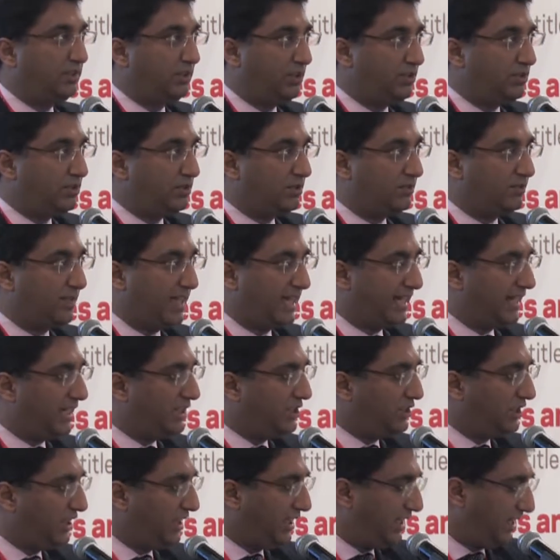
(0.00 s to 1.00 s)
the use of
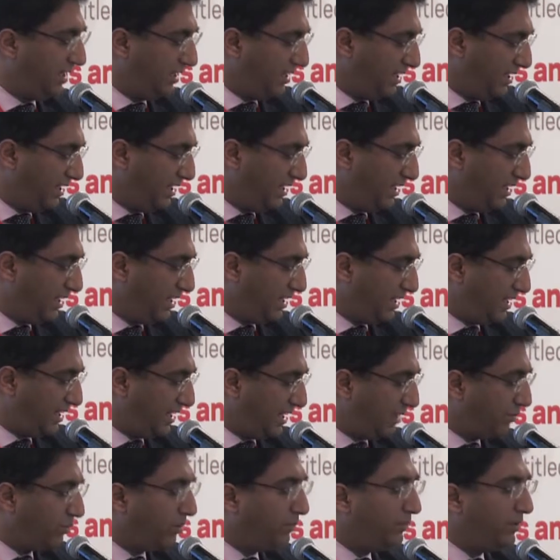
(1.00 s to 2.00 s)
energy? Uh,
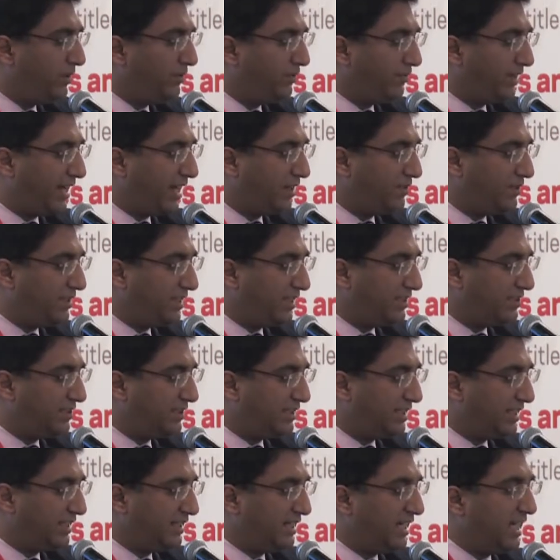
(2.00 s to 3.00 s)
and what we found
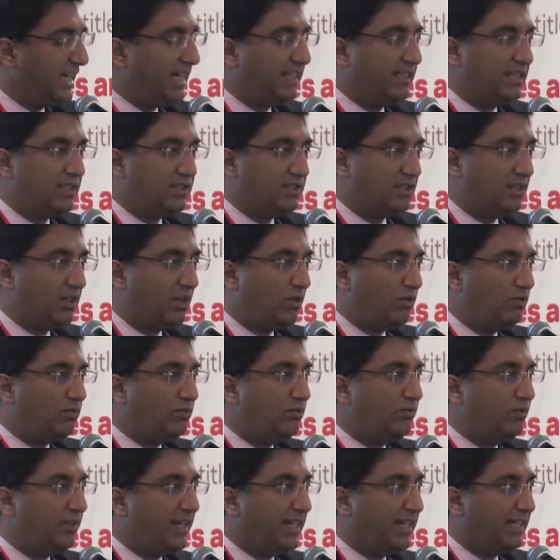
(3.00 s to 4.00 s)
is that there's a
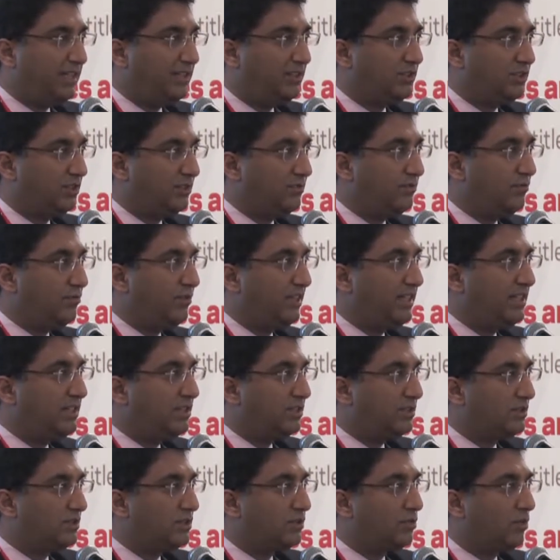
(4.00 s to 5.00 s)
whole range of
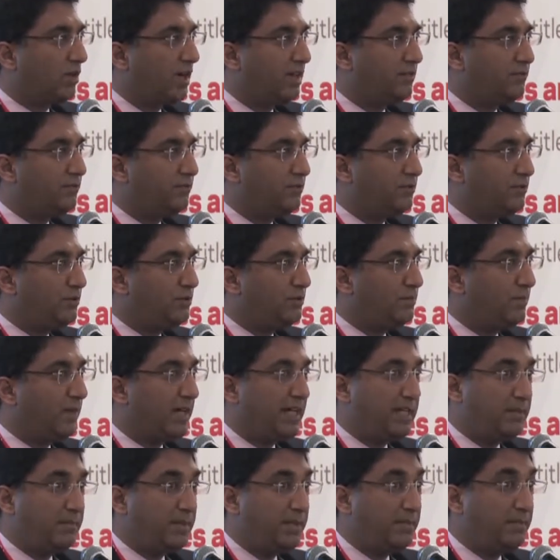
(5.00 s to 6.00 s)
reasons why food
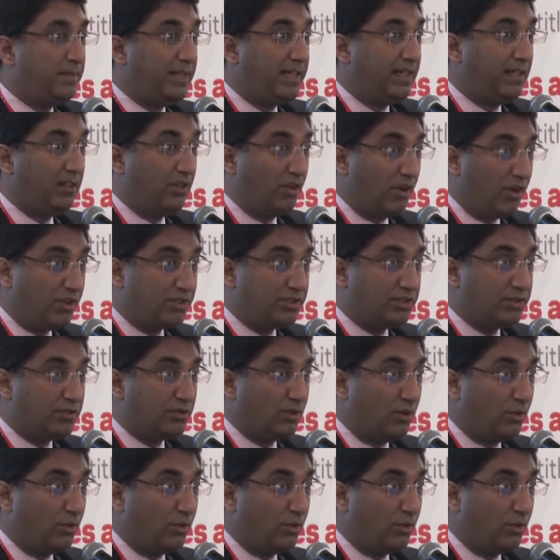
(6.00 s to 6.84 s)
may be being lost